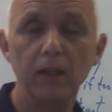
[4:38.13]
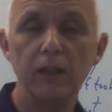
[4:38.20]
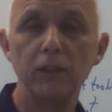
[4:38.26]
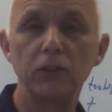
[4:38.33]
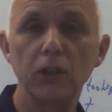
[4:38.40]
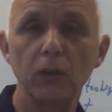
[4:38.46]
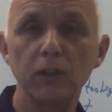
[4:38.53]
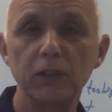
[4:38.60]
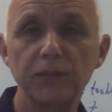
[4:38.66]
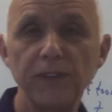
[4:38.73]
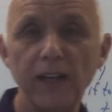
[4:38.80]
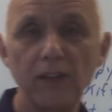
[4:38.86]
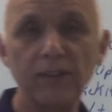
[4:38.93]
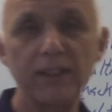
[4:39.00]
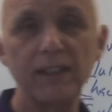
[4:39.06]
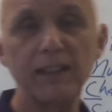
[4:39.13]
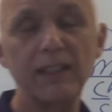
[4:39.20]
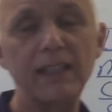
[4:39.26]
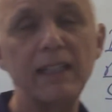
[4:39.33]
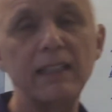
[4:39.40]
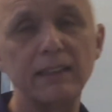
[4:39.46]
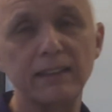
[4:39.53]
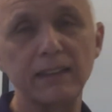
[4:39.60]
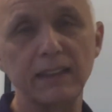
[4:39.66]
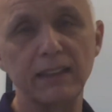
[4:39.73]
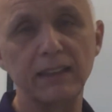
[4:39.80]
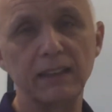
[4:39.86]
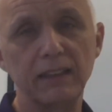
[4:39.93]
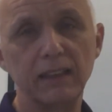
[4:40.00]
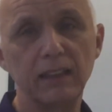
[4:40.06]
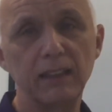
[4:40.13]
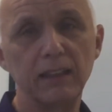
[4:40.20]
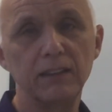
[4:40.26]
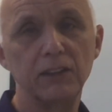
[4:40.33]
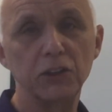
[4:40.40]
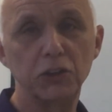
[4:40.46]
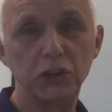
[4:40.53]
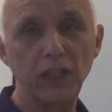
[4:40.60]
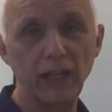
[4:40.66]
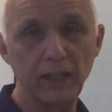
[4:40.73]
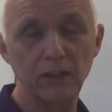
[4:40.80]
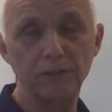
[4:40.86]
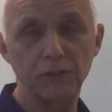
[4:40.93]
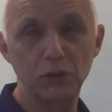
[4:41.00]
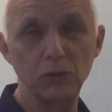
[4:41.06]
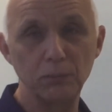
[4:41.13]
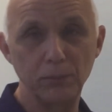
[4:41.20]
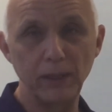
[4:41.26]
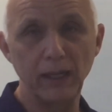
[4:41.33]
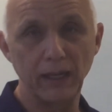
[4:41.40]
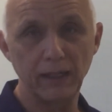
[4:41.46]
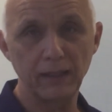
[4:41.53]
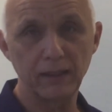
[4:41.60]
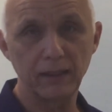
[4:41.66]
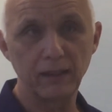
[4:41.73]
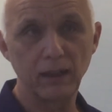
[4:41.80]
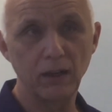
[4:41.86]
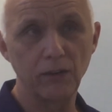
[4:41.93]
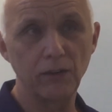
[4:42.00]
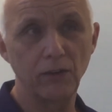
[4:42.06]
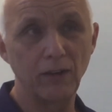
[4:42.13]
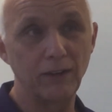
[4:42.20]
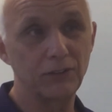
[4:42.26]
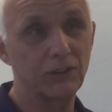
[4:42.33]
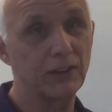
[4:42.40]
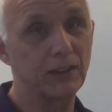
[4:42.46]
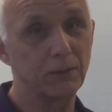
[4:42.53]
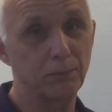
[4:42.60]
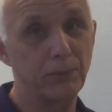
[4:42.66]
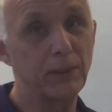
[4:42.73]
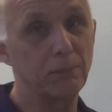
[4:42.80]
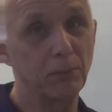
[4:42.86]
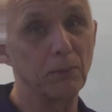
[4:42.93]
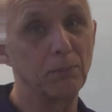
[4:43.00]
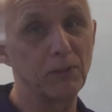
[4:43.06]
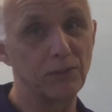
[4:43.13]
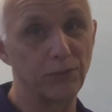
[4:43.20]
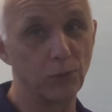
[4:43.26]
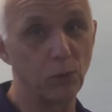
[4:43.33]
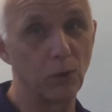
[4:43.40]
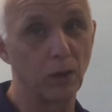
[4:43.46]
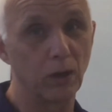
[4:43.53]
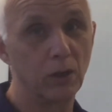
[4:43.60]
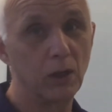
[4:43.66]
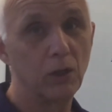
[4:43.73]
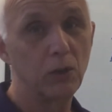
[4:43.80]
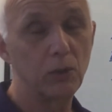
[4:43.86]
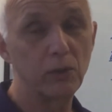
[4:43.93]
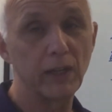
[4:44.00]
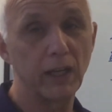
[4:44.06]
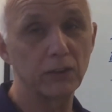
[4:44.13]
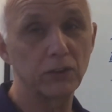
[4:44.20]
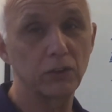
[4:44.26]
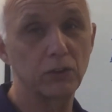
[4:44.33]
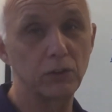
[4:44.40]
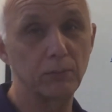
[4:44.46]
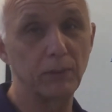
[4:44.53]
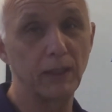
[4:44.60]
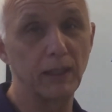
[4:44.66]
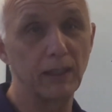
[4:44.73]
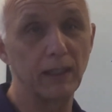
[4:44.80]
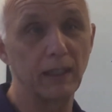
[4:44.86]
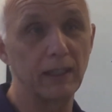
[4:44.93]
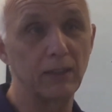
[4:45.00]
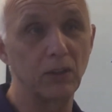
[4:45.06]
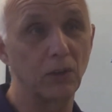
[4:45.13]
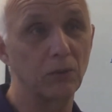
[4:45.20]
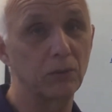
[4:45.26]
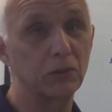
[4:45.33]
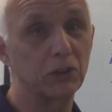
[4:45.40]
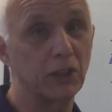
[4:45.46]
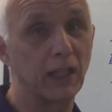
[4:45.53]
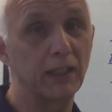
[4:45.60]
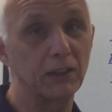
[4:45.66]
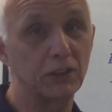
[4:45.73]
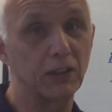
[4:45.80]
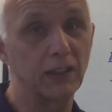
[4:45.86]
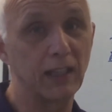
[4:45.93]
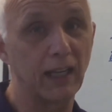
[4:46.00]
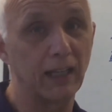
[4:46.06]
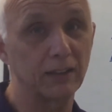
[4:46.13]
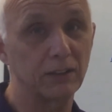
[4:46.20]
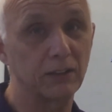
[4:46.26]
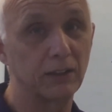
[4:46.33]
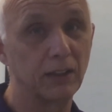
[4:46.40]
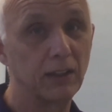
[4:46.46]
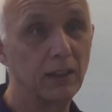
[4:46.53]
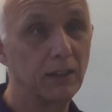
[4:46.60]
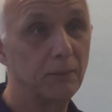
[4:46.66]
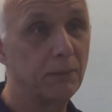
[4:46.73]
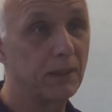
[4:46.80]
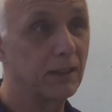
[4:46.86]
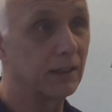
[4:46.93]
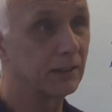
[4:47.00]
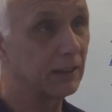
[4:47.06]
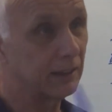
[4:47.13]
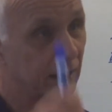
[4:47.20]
So it's very easy to check if too big, although I've seen people before who guess too big and don't change the guess, because in